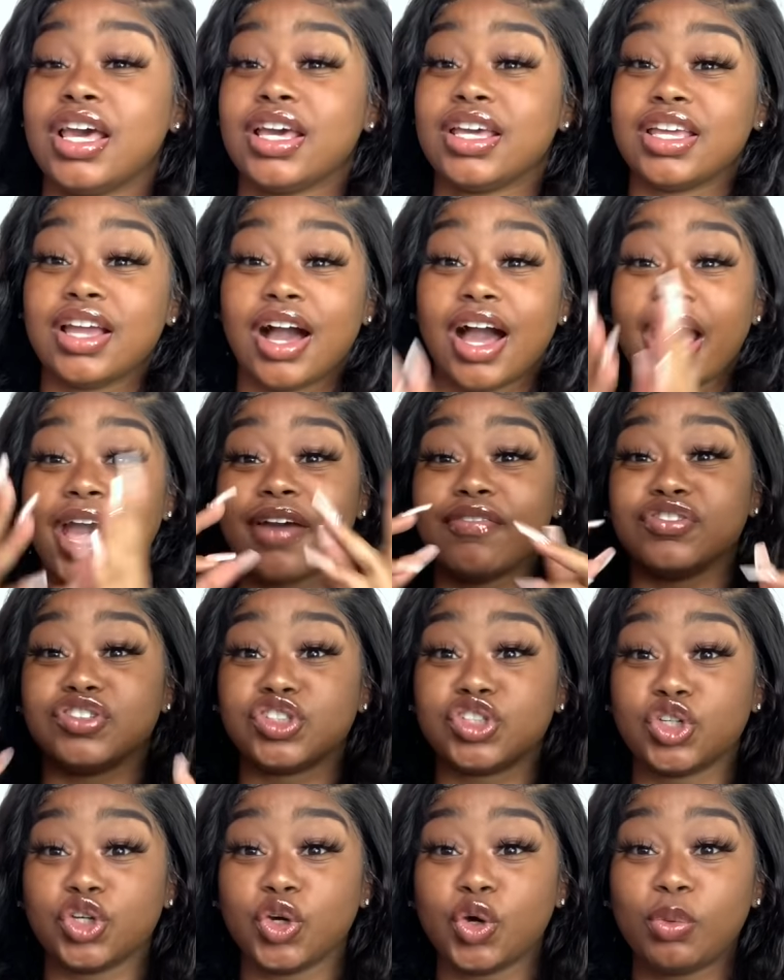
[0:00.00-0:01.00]
Y'all, have
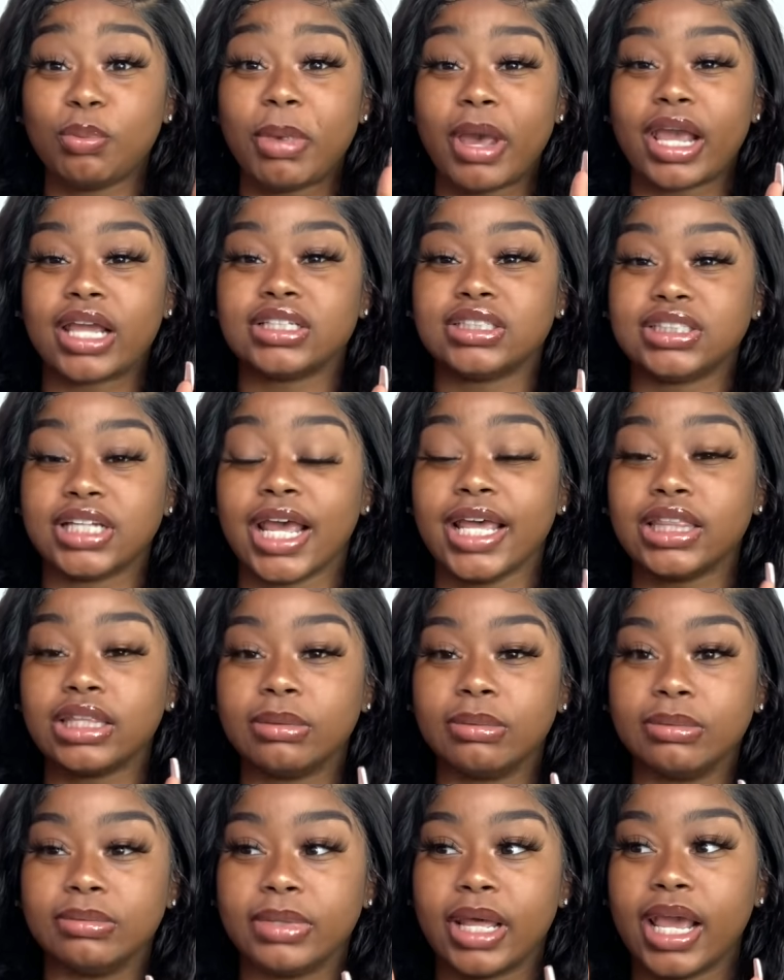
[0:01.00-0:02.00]
two packages.
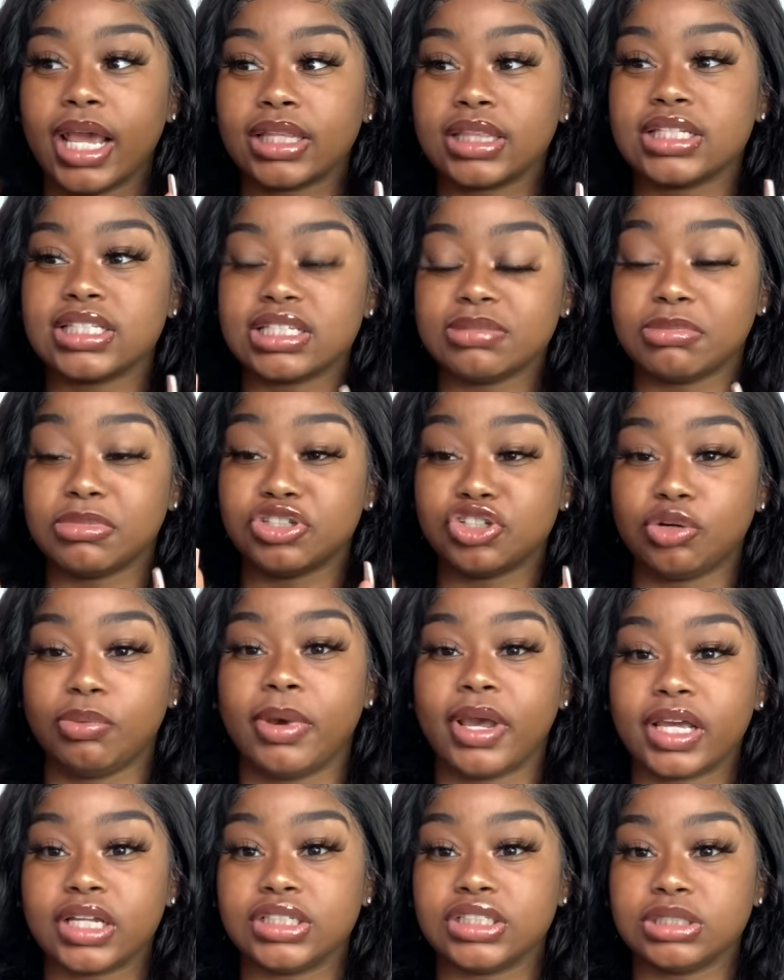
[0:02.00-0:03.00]
They had to send me two
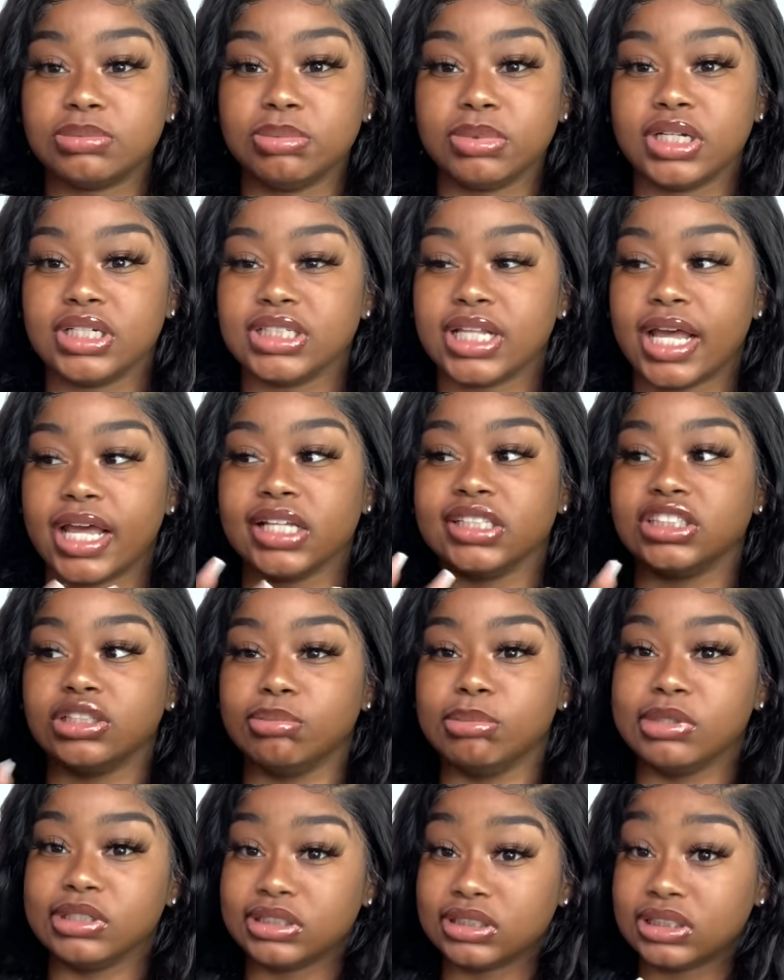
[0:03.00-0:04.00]
packages because I had so
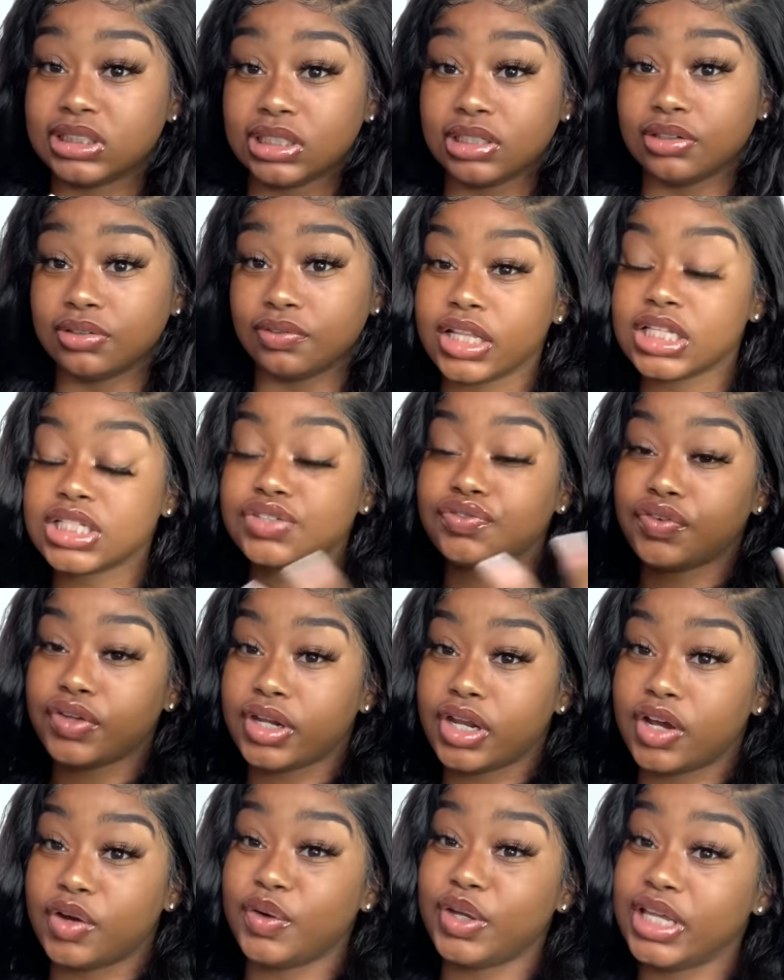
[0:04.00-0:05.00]
much stuff. This
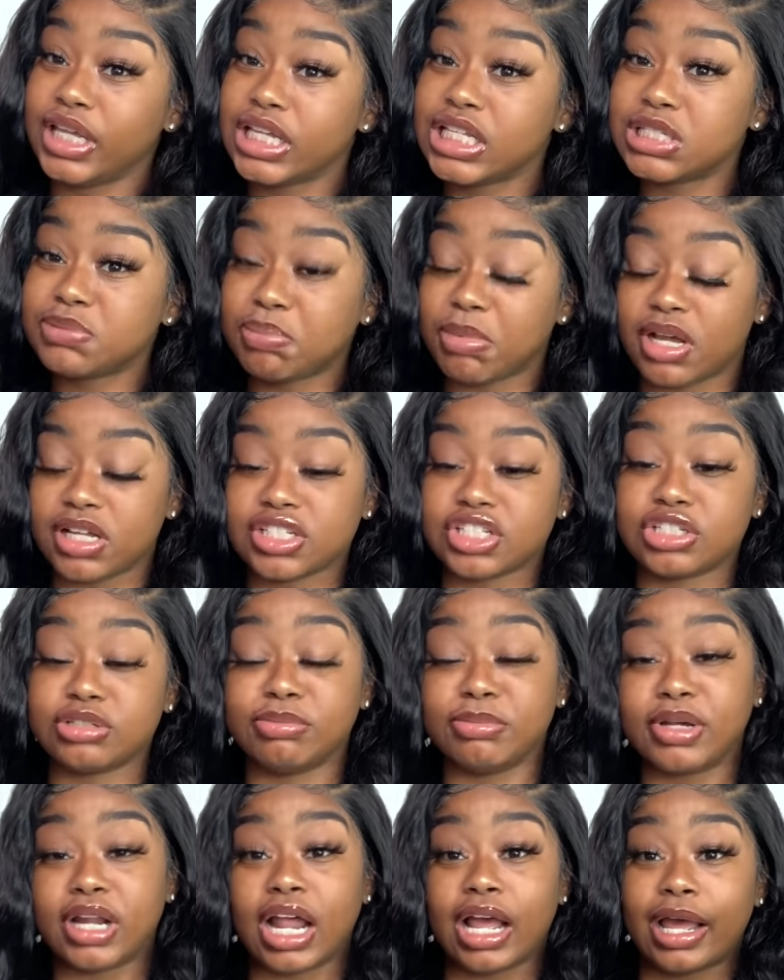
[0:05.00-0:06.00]
video is sponsored,
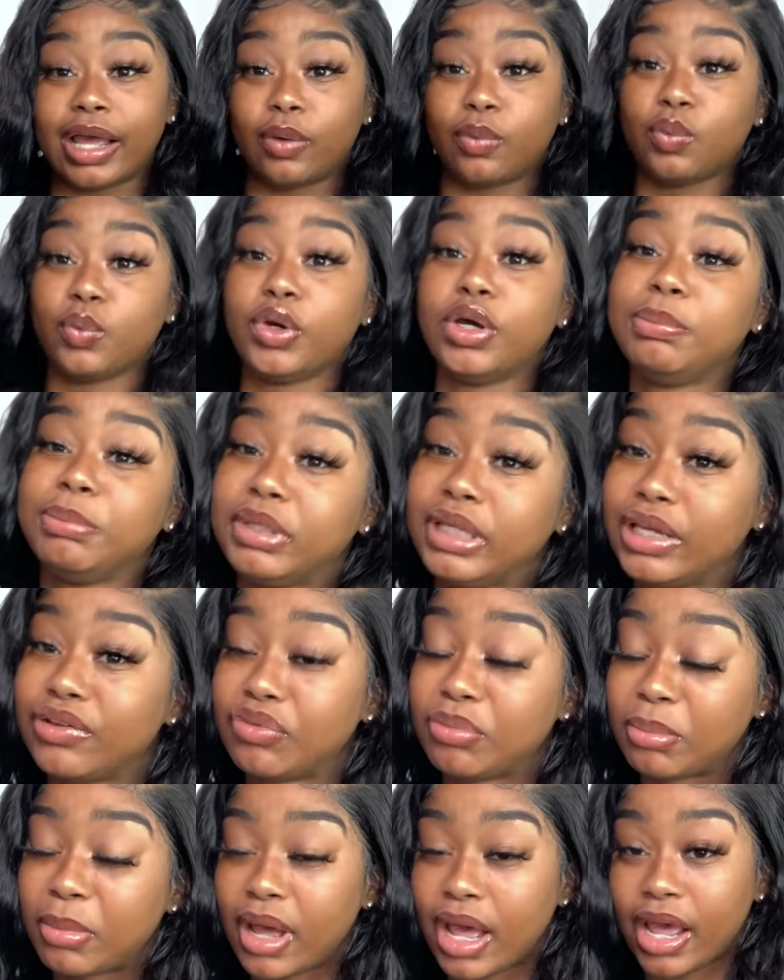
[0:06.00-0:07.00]
but I will be
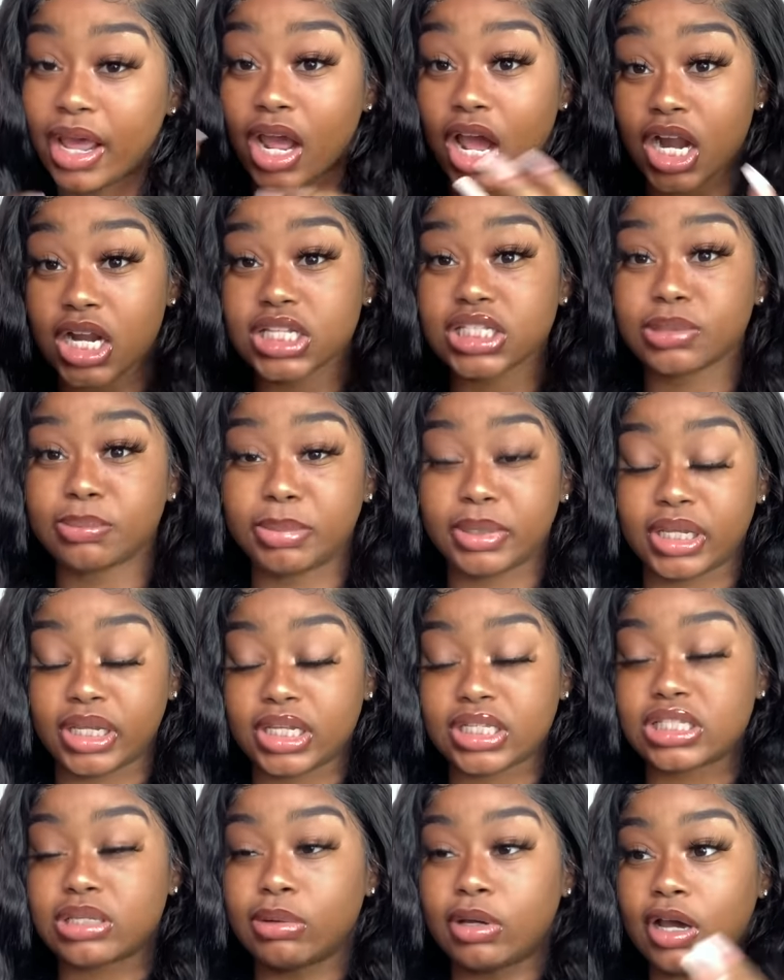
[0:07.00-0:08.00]
giving my honest
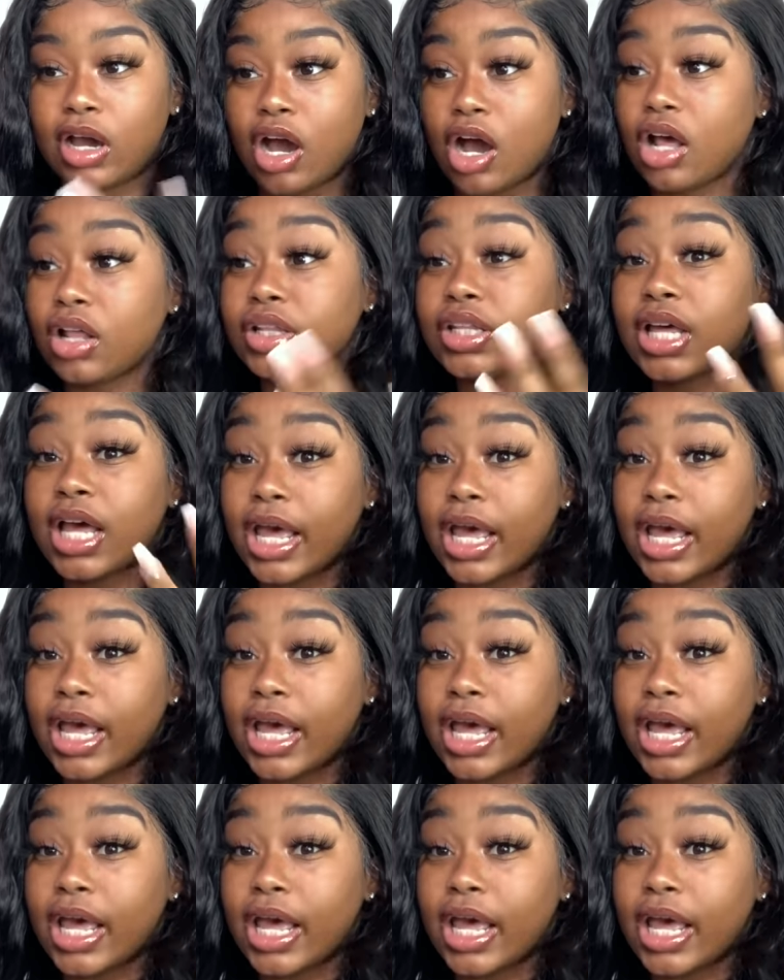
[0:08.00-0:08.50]
opinions about all the